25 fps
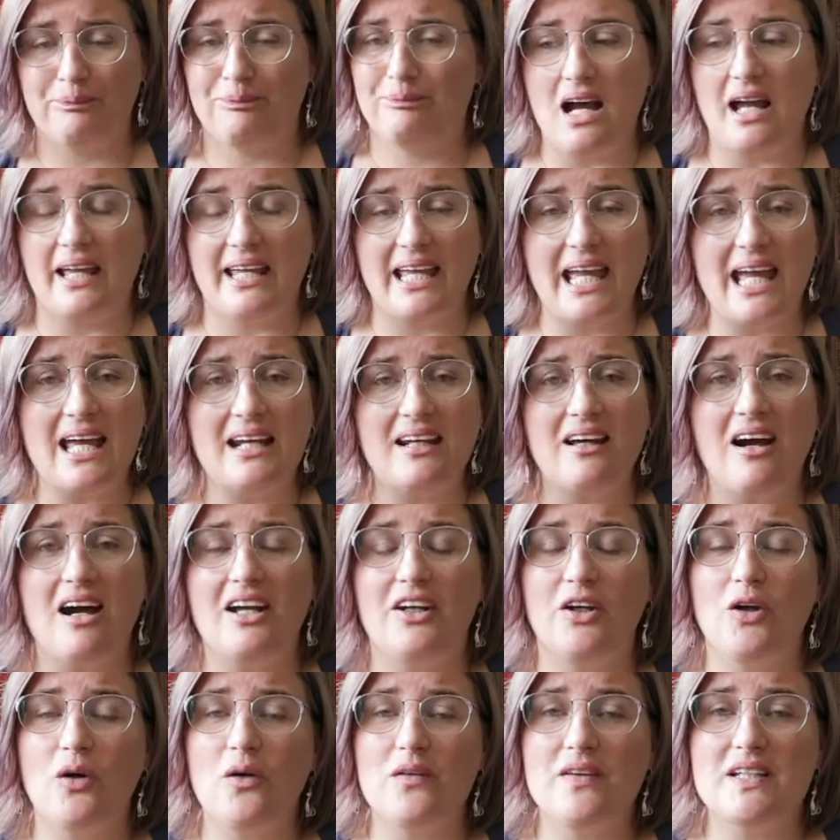Again, I
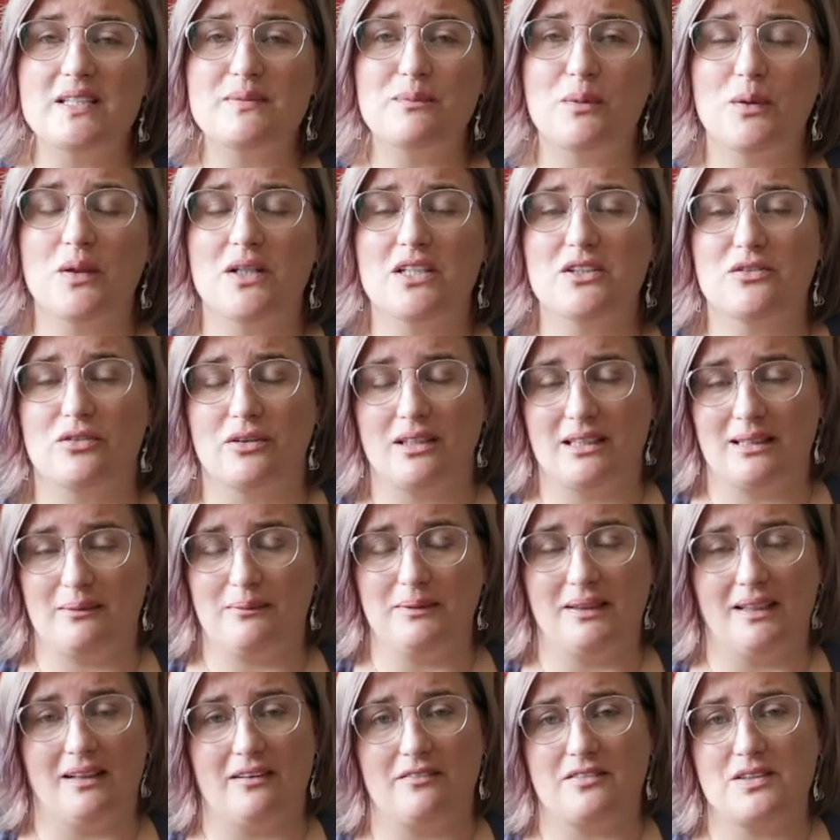know this book is really
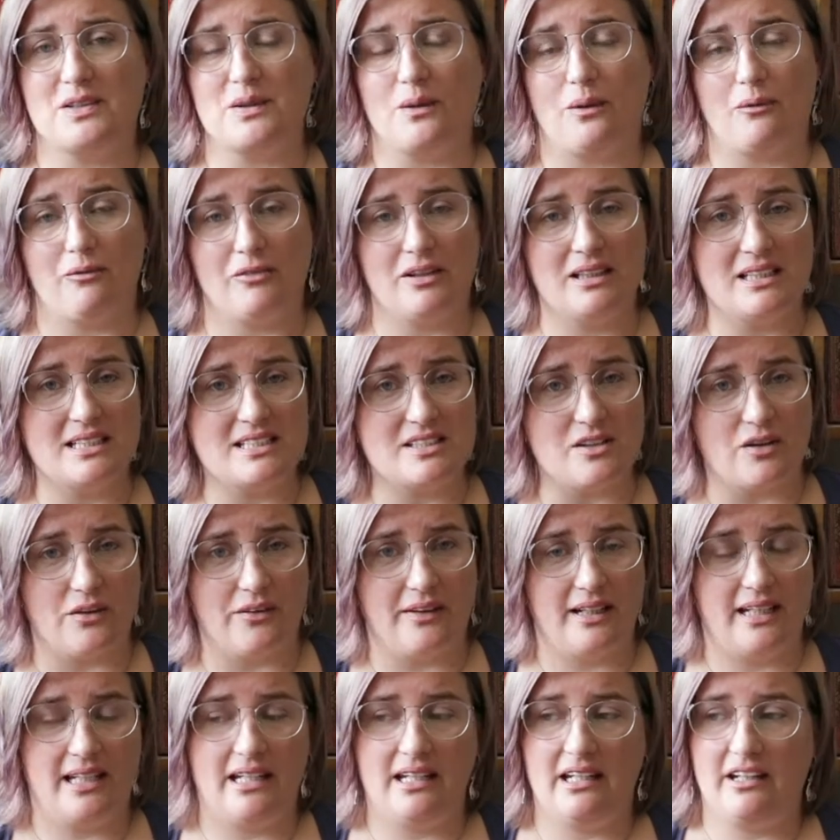beloved, so I'm really
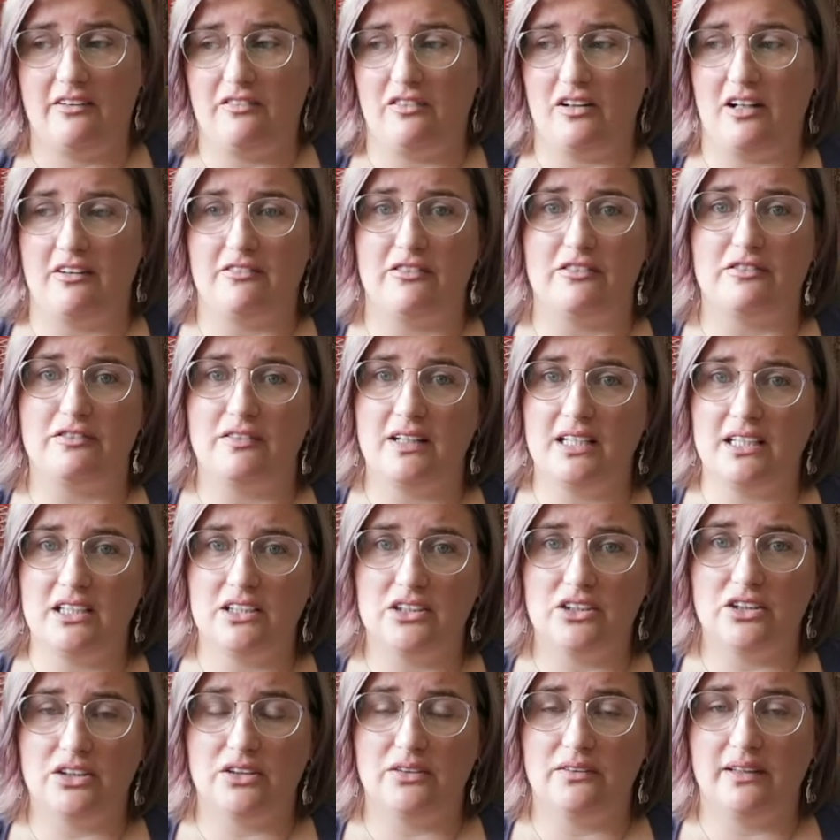sorry if I've
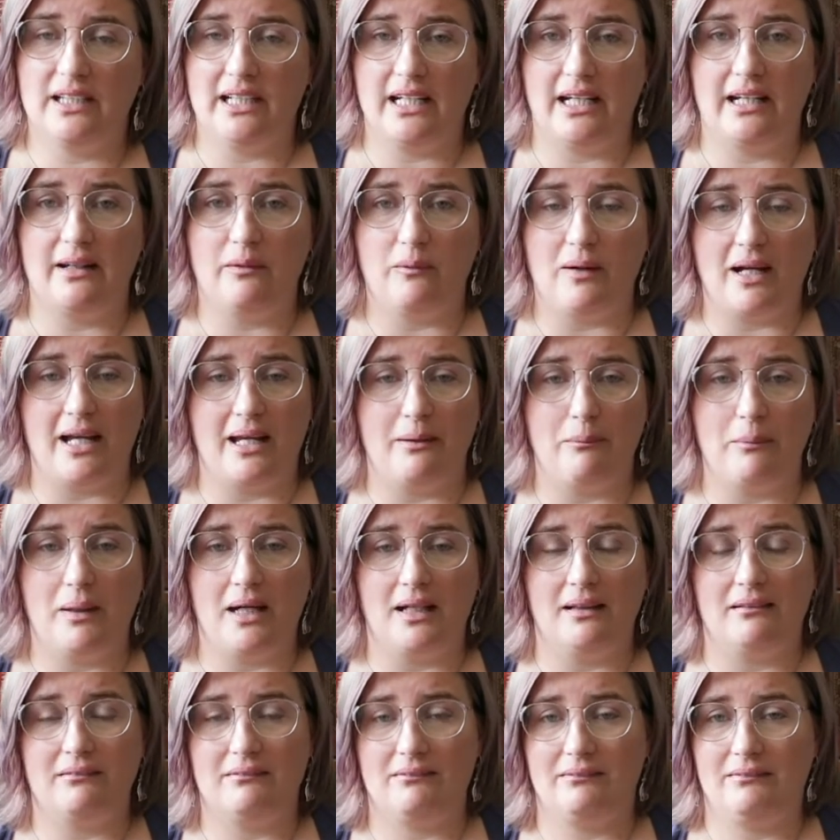offended you in any way,
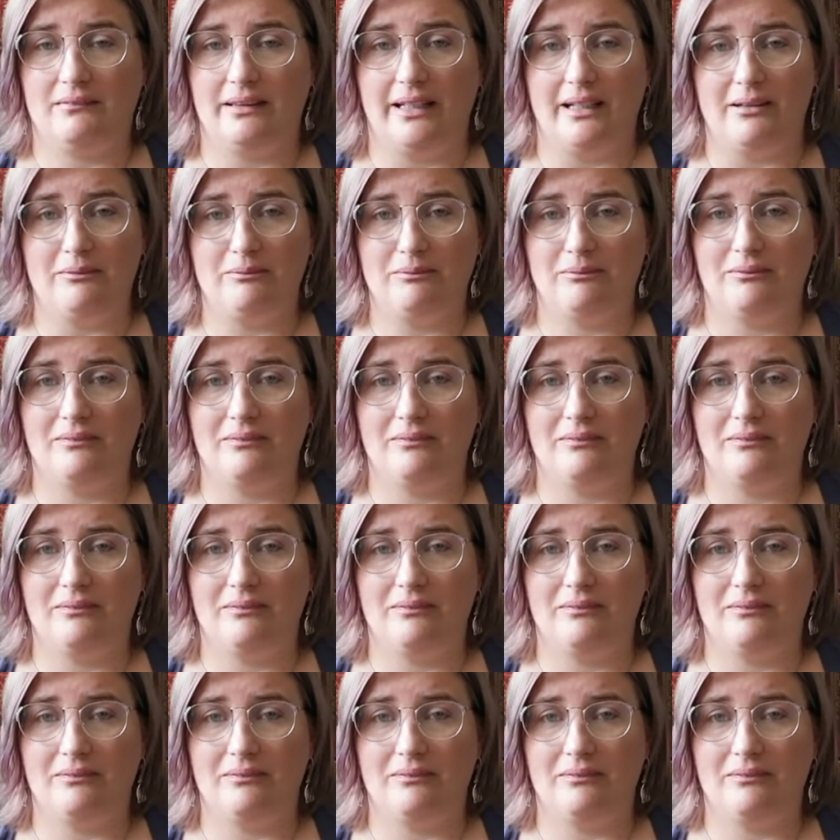but yeah.